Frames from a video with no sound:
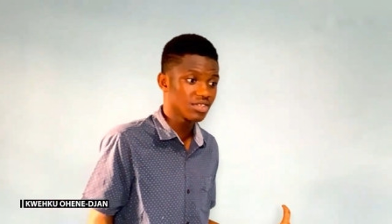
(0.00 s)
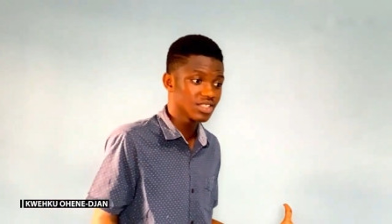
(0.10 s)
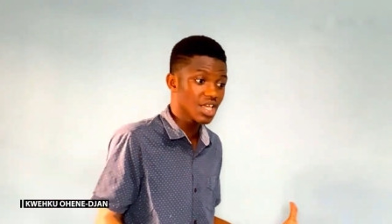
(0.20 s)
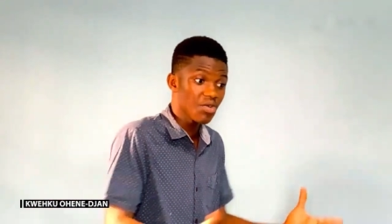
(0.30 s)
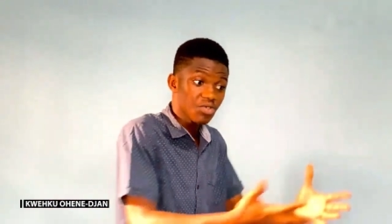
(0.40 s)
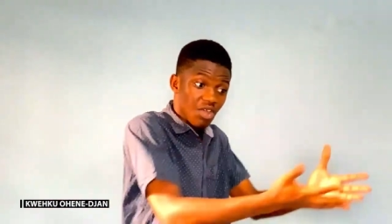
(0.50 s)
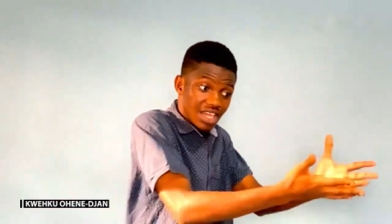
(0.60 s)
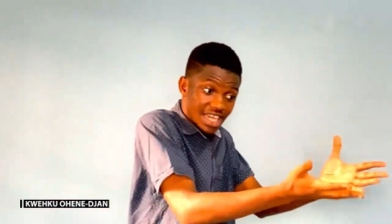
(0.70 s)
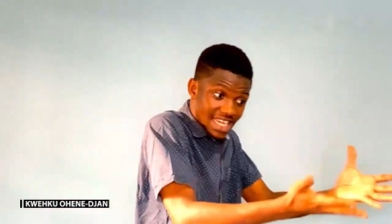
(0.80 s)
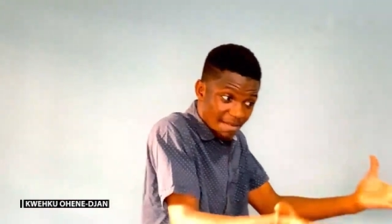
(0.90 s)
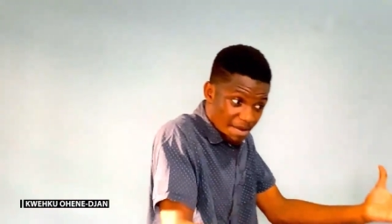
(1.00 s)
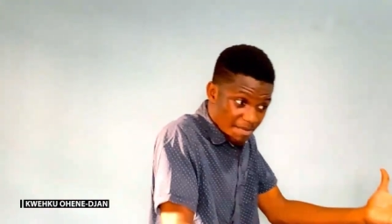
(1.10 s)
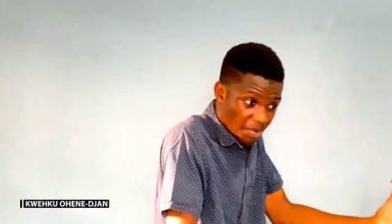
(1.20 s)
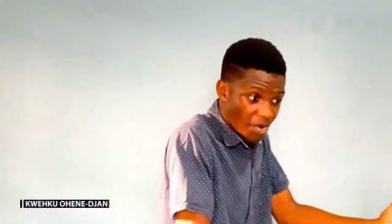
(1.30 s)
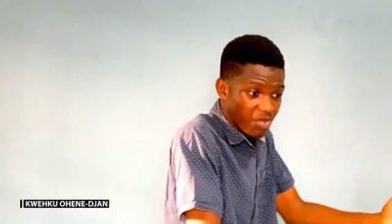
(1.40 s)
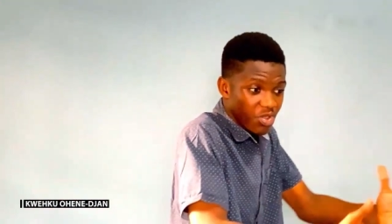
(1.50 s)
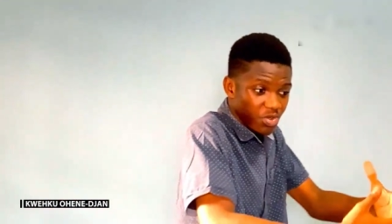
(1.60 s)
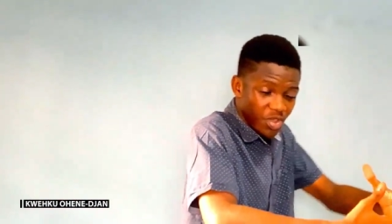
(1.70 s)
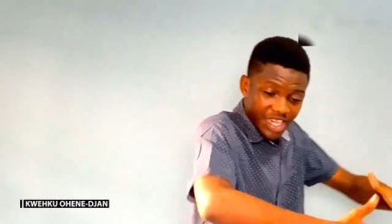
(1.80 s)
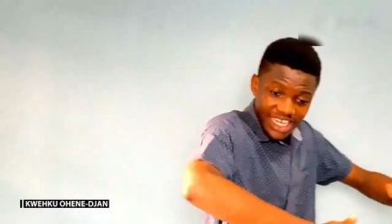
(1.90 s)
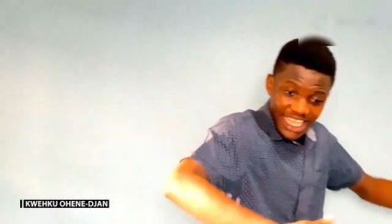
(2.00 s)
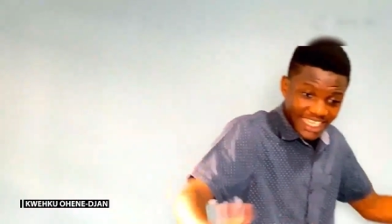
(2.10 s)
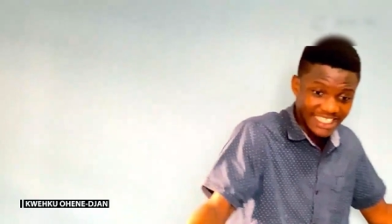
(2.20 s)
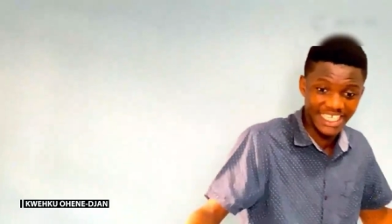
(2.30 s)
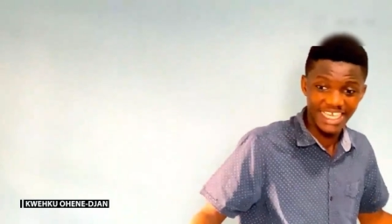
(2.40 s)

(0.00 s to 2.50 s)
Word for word: They will not need the people, they will not need